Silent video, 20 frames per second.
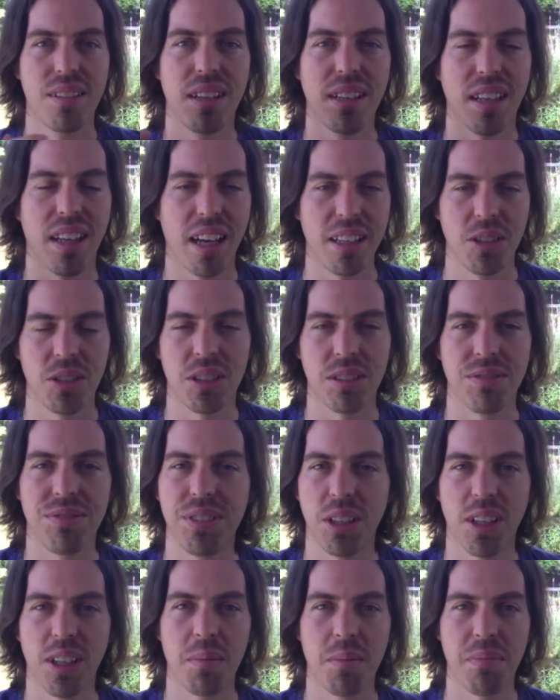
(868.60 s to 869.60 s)
I used to
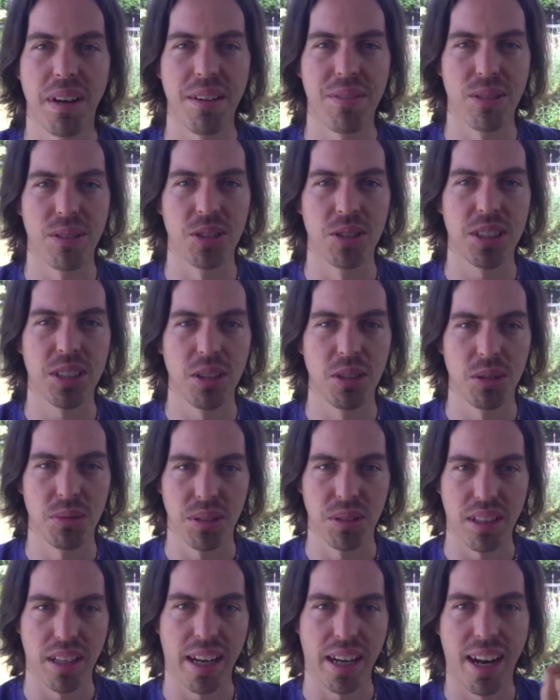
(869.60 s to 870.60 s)
fill up my first cues
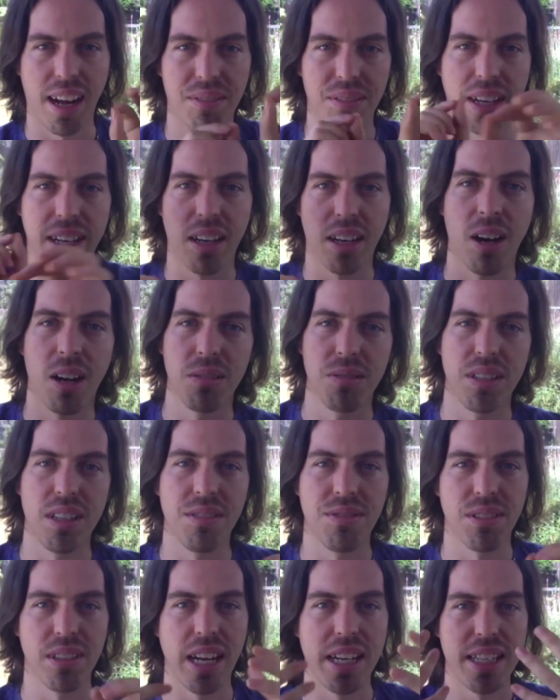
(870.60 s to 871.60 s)
with have 100
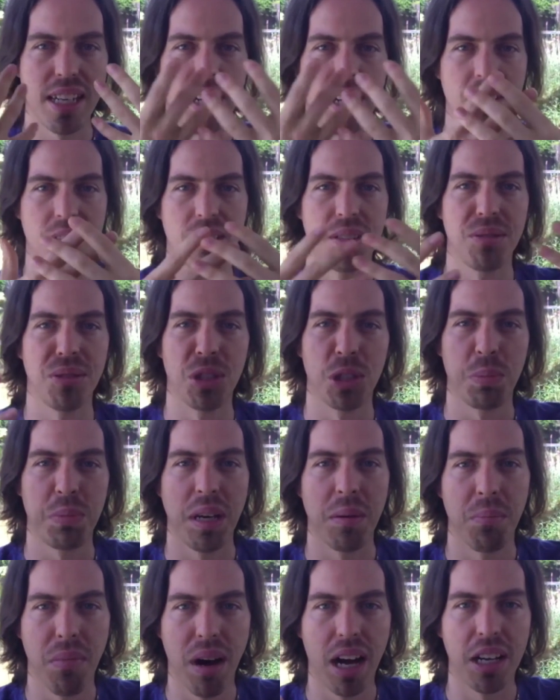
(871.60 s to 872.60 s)
different ideas, and it would just be
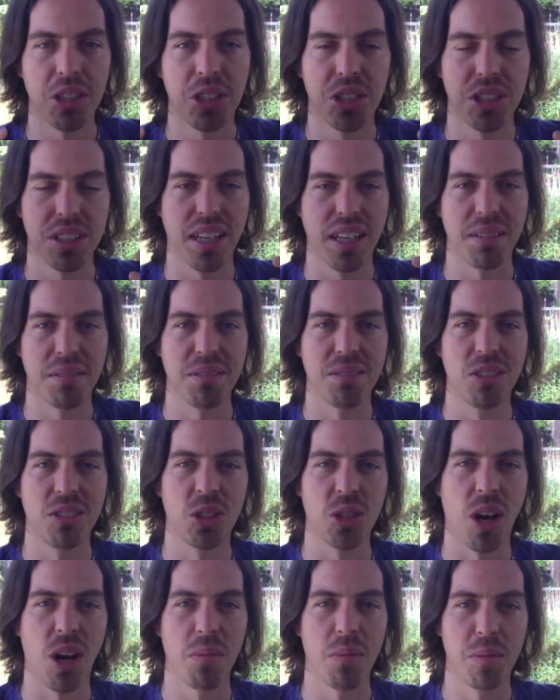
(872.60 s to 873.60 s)
a mush. And
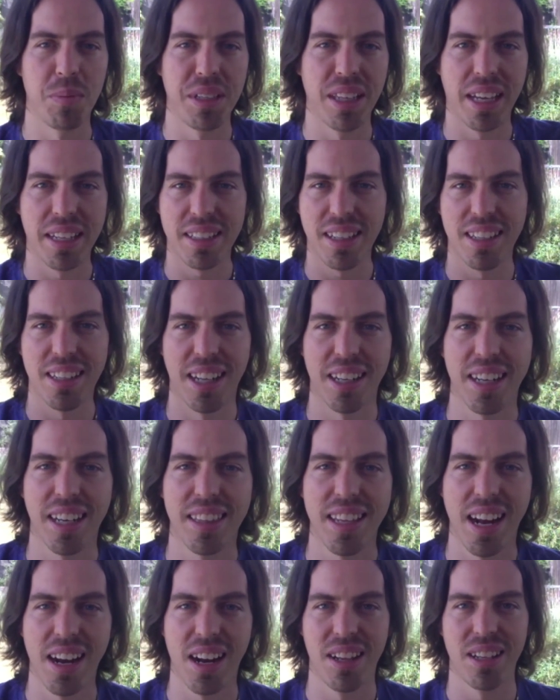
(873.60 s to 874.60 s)
Sean would be like, "Man,
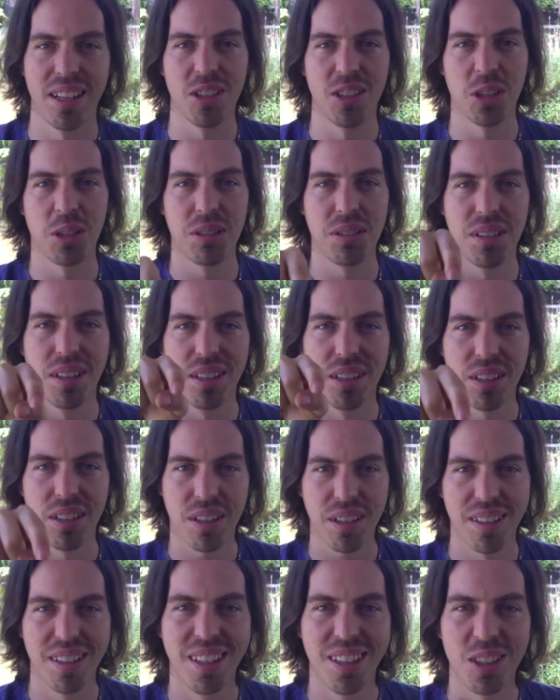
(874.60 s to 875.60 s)
get that out of there. Just
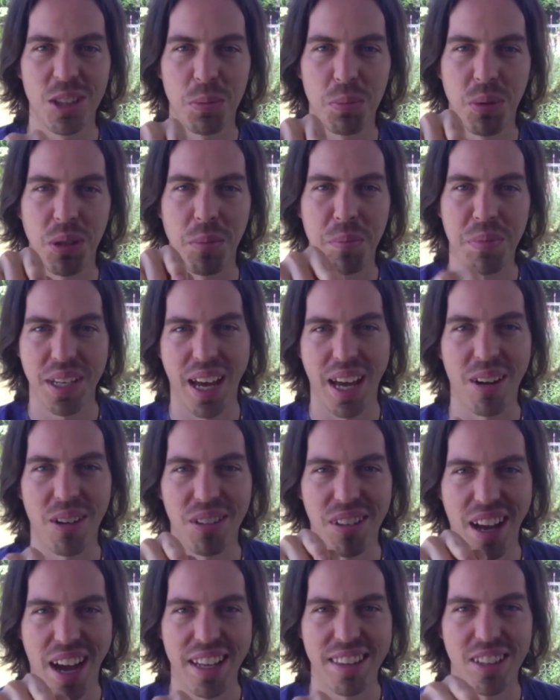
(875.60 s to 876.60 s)
put a piano
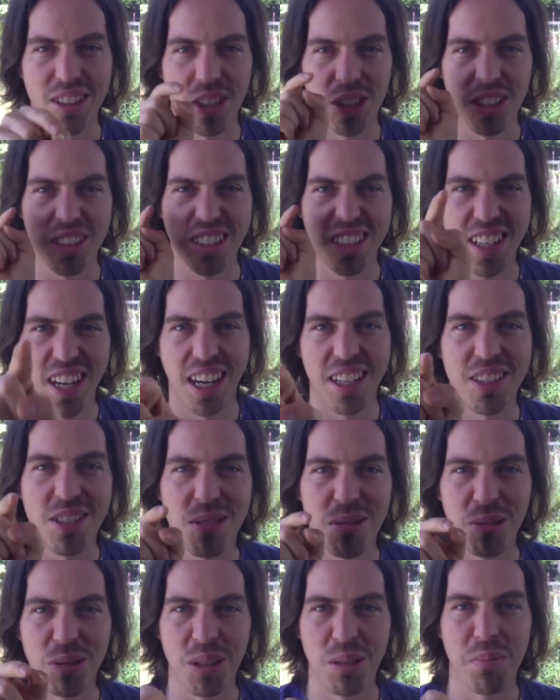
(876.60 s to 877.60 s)
line that just
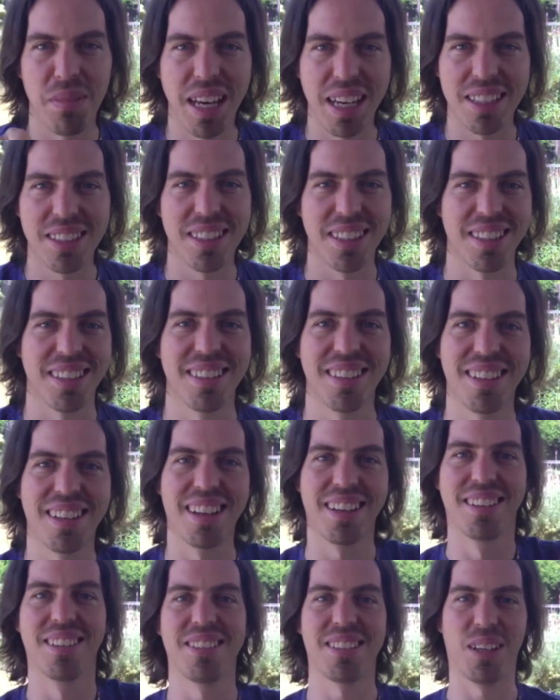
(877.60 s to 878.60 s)
cuts through the mix." And
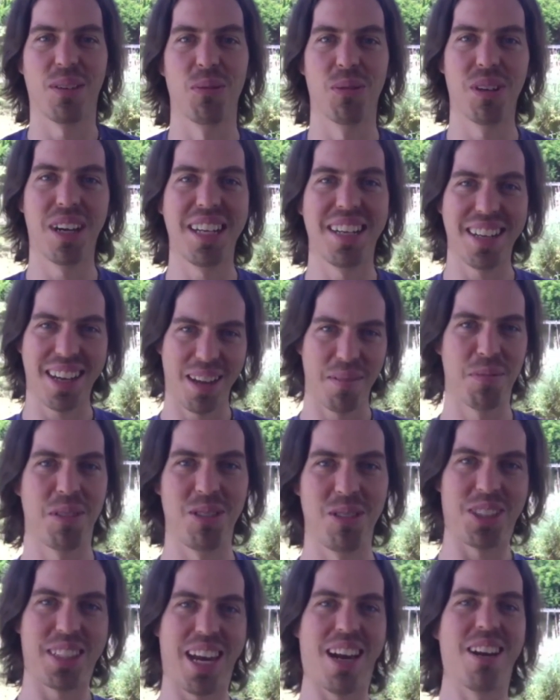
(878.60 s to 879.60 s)
it's like, what? I'm
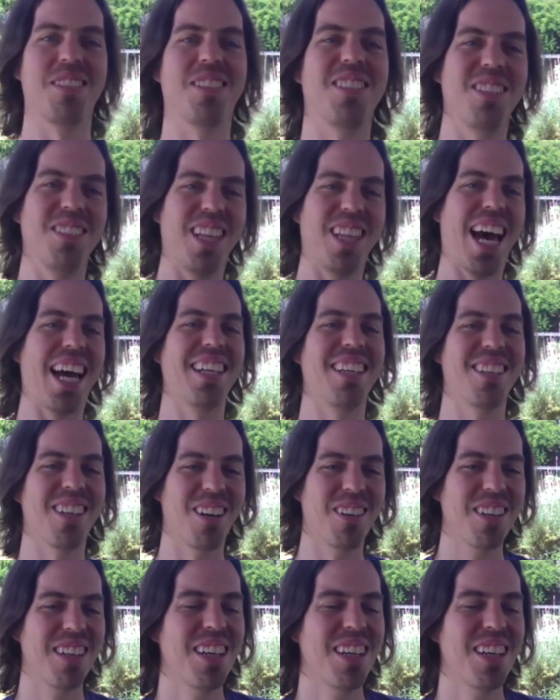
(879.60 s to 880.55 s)
too scared to do that, you know?